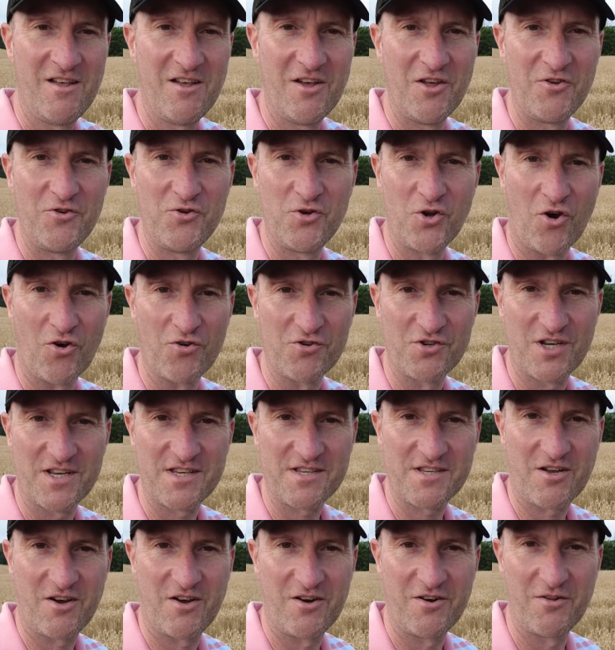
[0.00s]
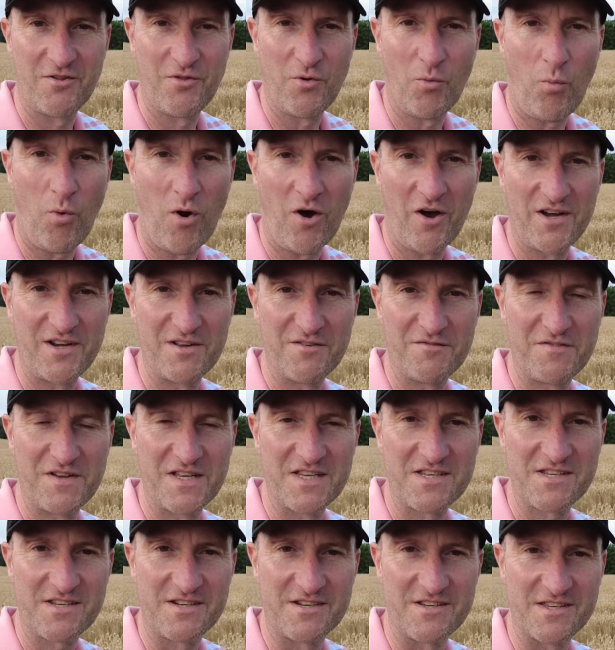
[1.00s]
and not just kind of the wider
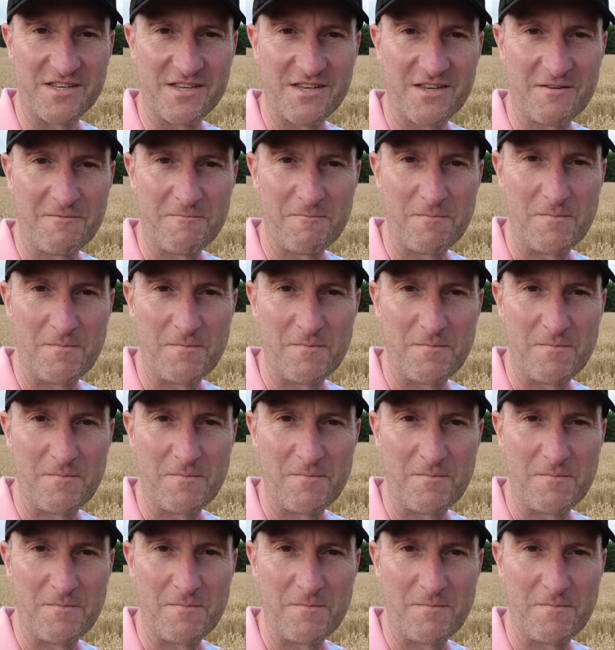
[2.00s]
vistas.